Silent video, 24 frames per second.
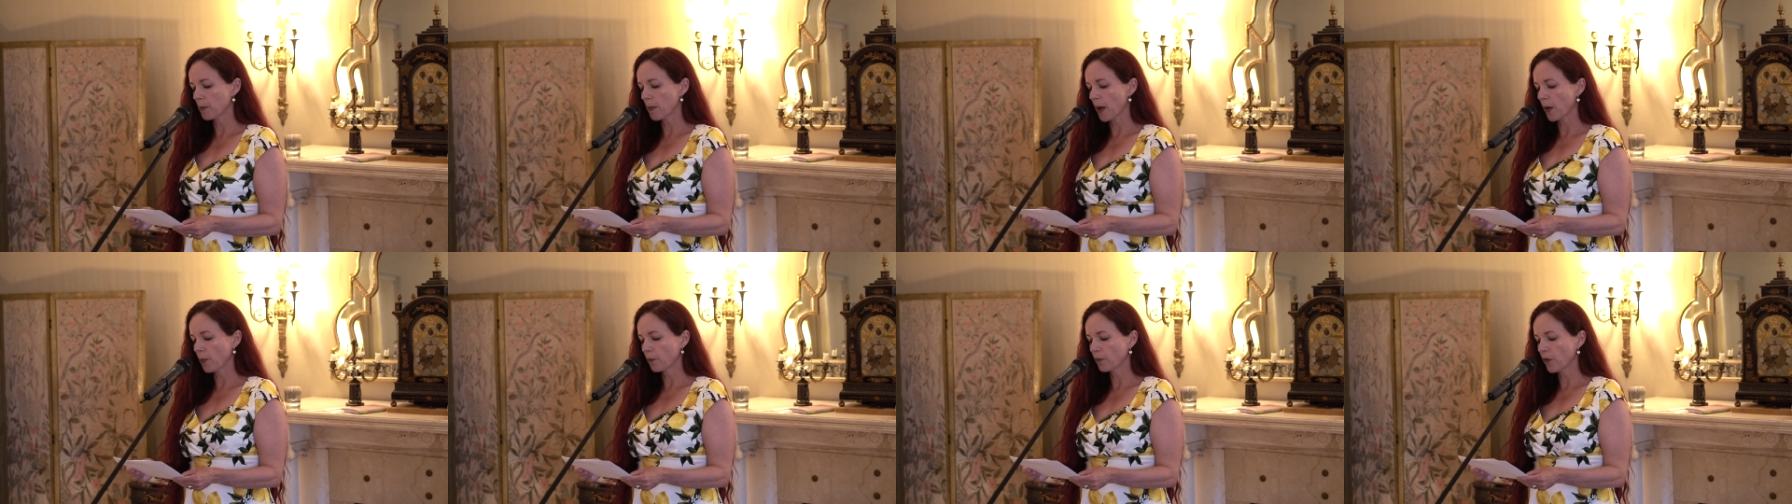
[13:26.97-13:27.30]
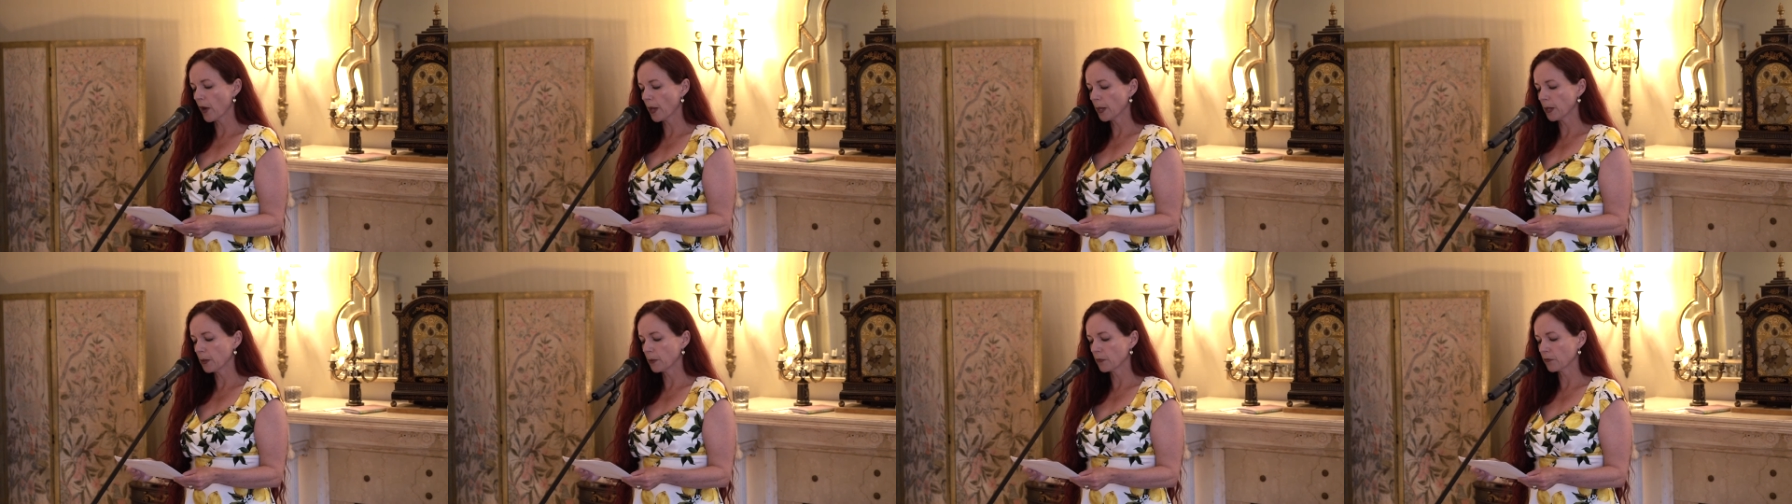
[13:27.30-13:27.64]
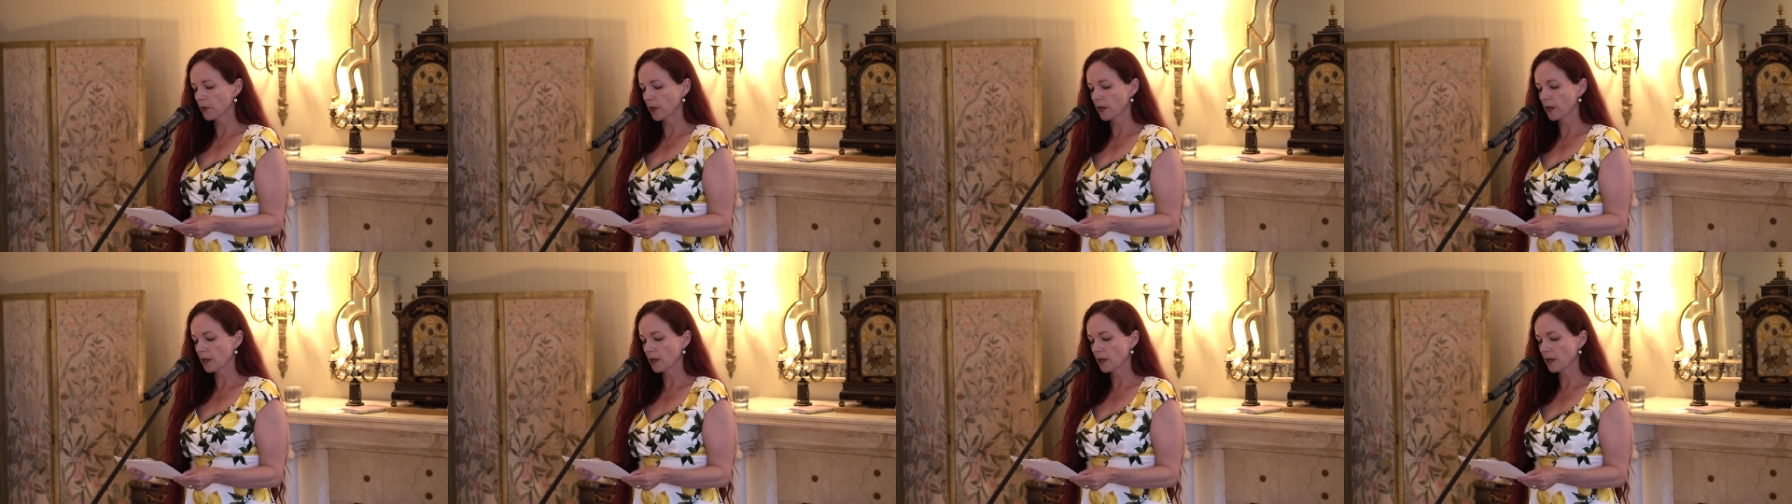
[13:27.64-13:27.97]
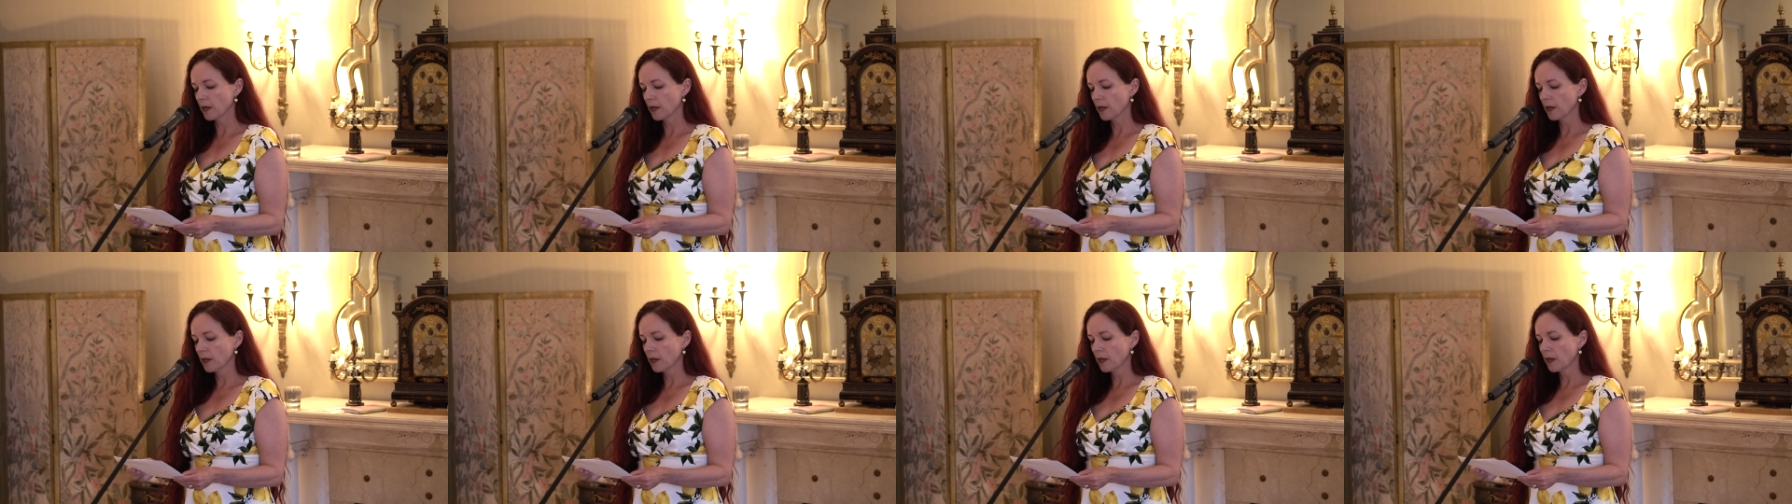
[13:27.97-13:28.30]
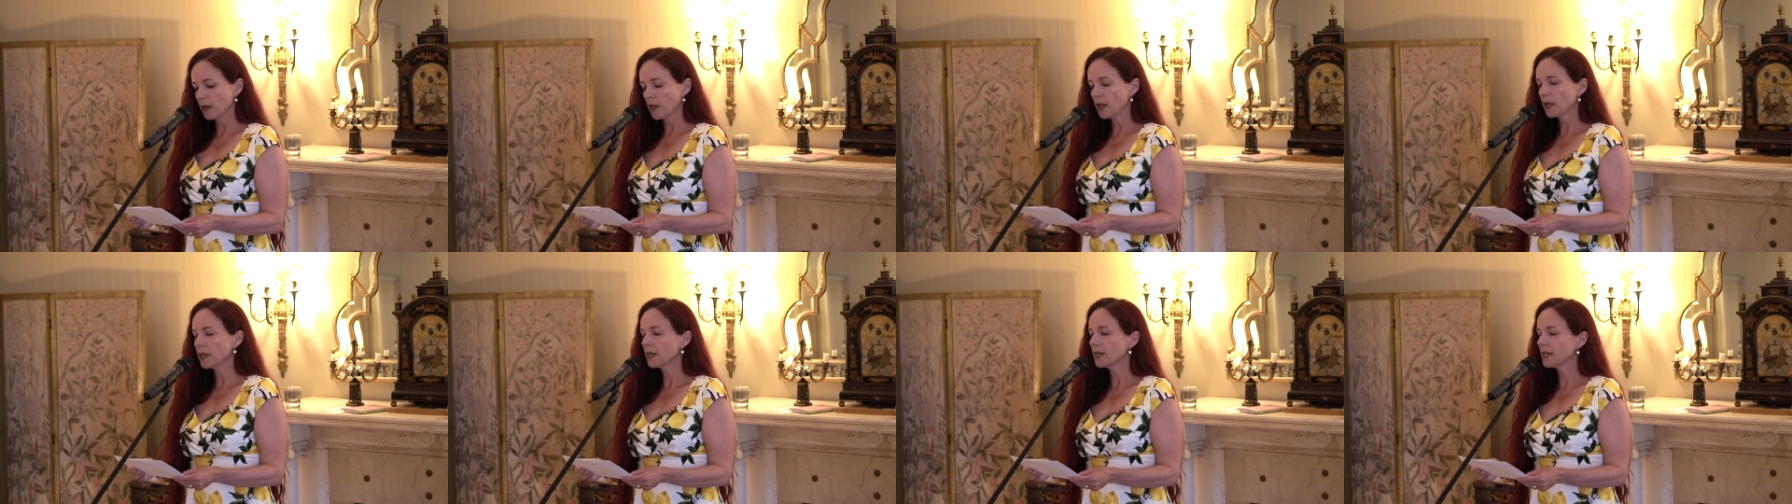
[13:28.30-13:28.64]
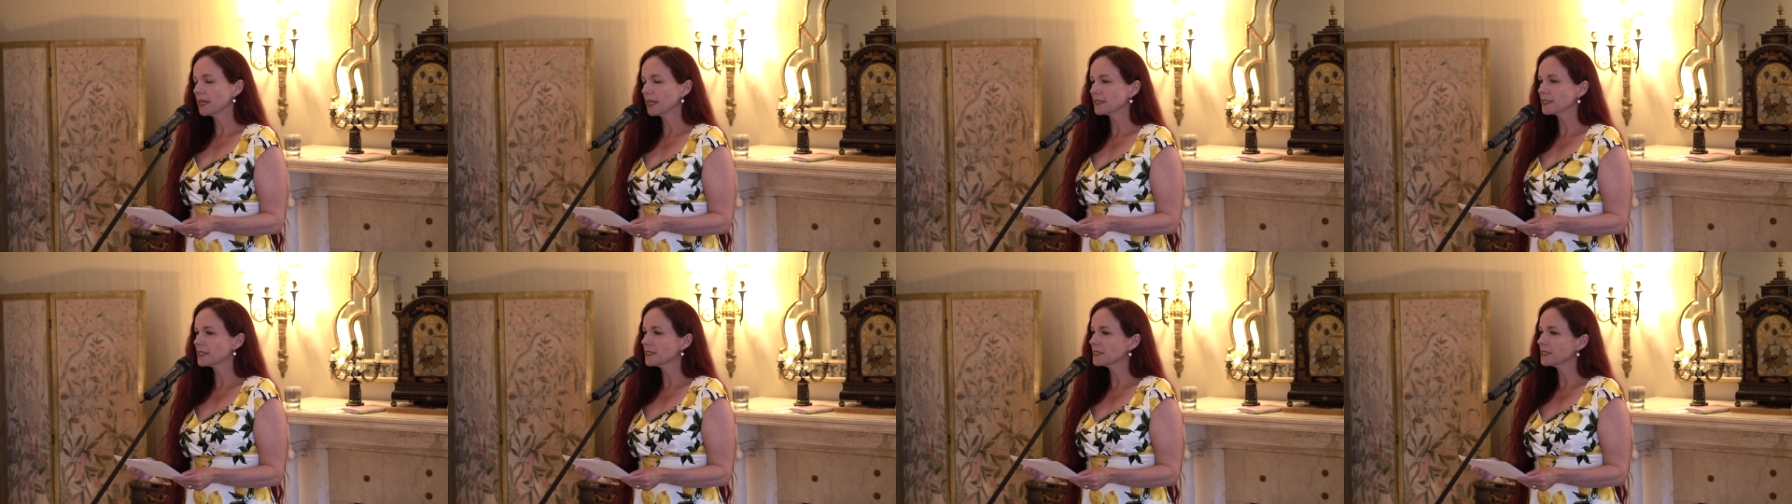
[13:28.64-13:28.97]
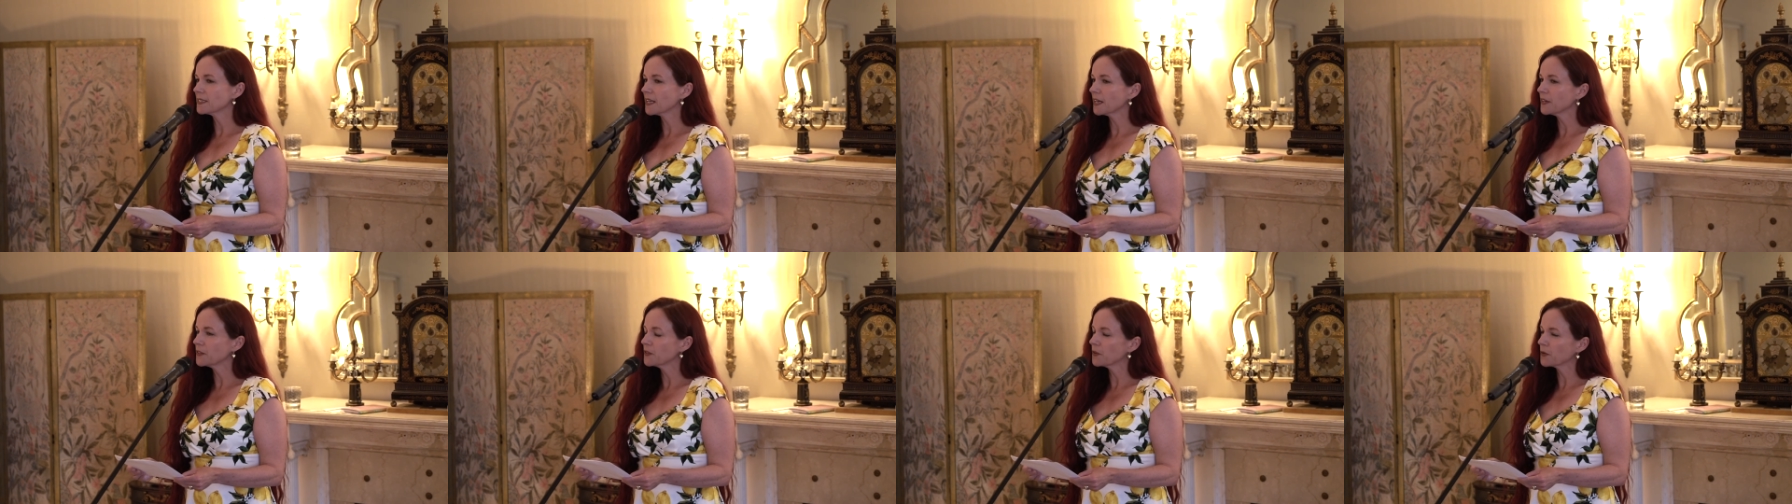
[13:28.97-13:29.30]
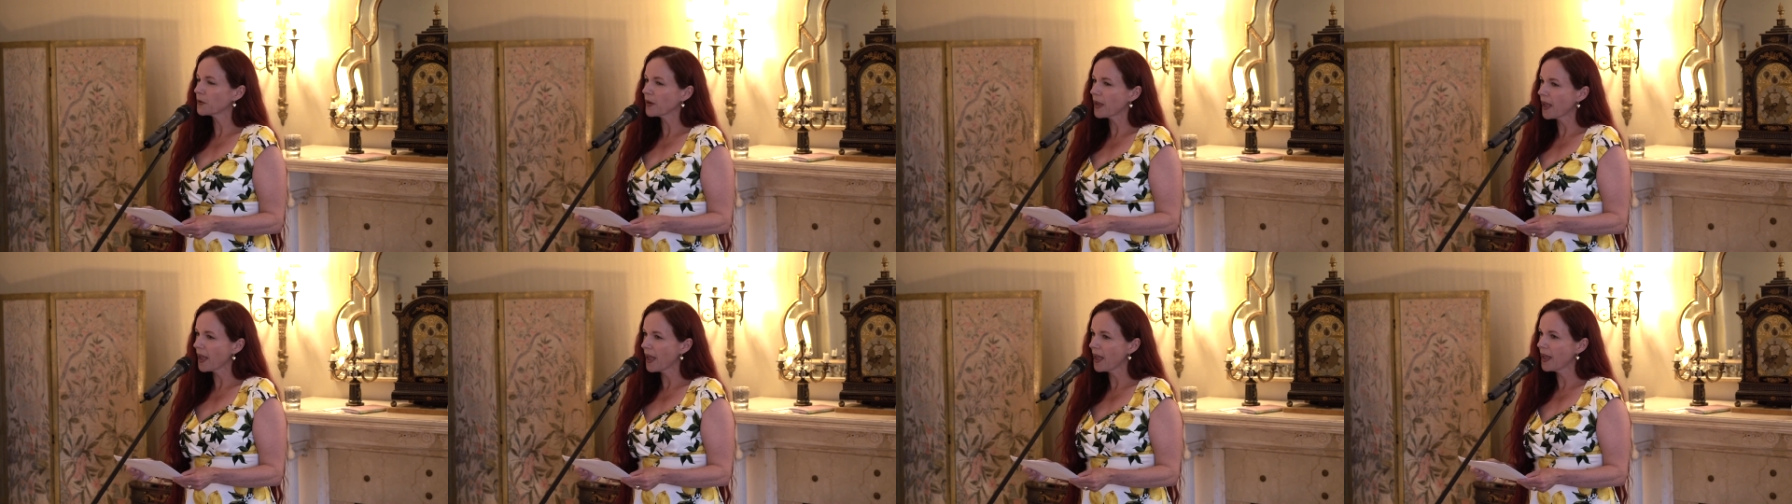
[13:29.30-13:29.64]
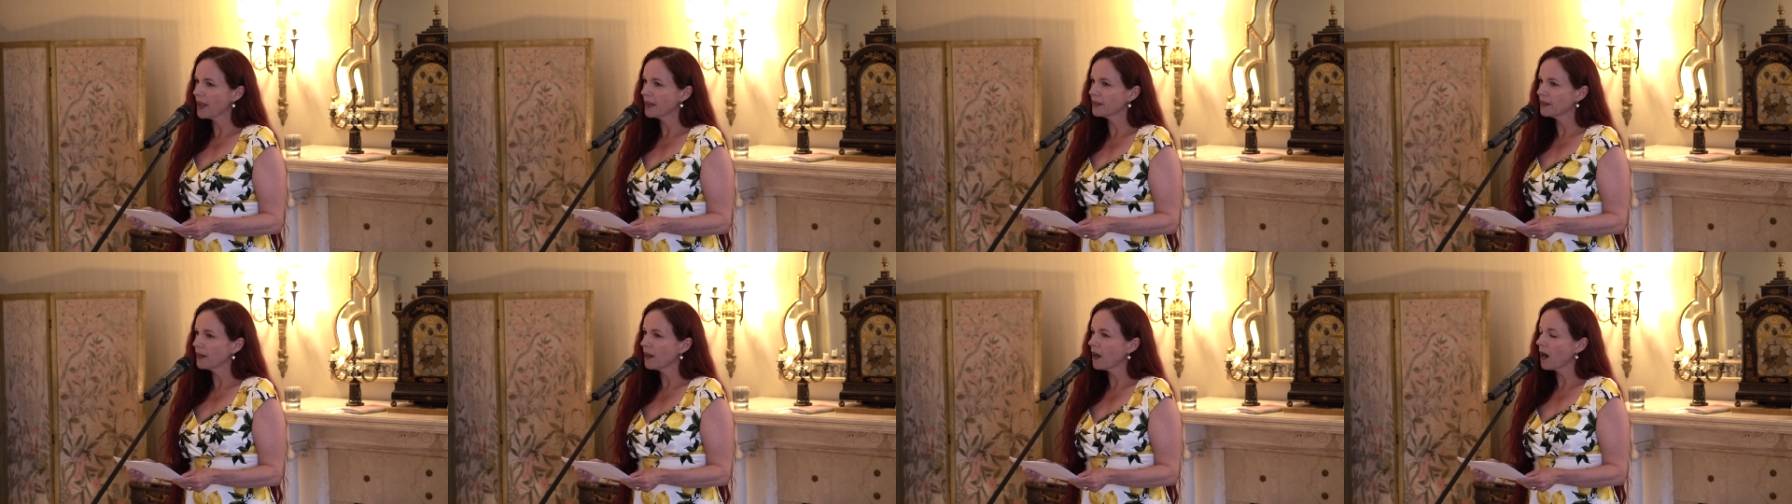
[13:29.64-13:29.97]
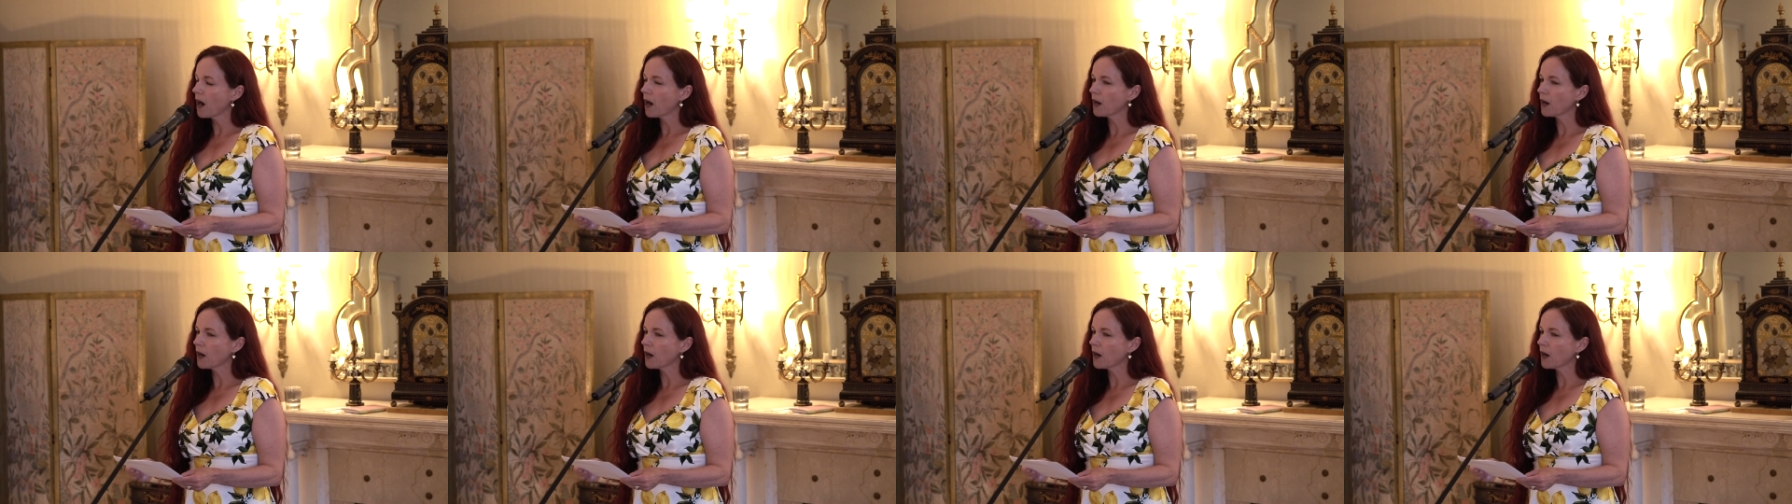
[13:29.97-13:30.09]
my wedding ring. It gets inside your head.